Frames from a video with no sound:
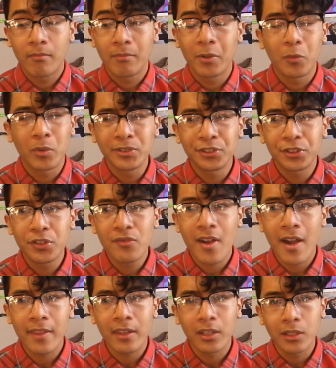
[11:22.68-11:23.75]
But wouldn't you
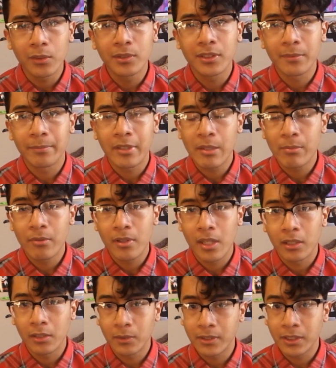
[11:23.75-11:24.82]
rather lose some people
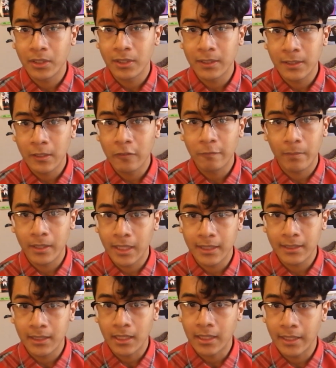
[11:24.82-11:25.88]
than losing yourself by
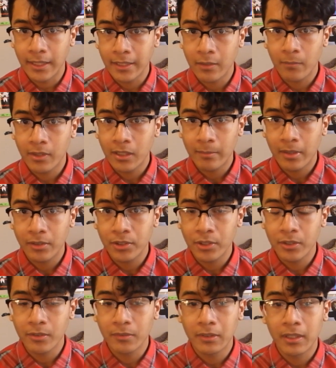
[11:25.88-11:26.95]
not telling anyone about
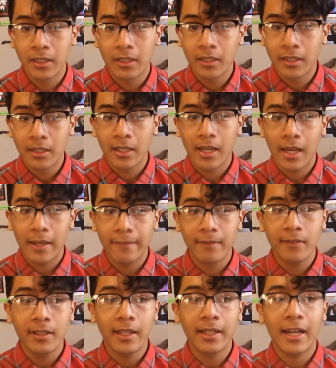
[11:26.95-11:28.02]
you? I
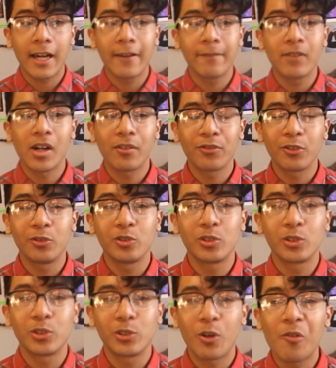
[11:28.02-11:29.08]
feel like I've gone through
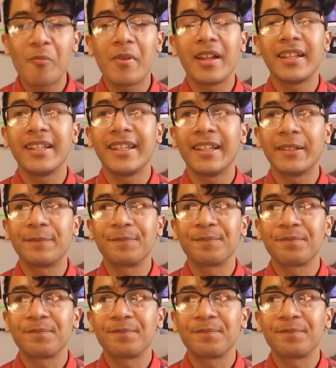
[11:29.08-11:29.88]
so many